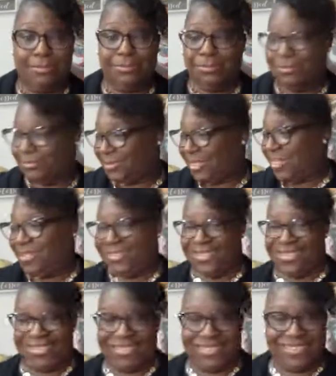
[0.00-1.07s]

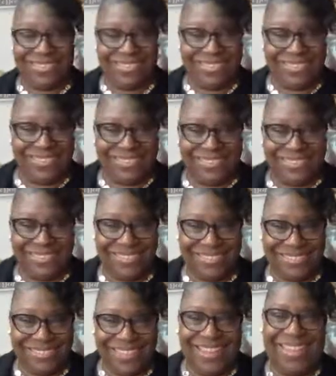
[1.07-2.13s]
This person isn't speaking.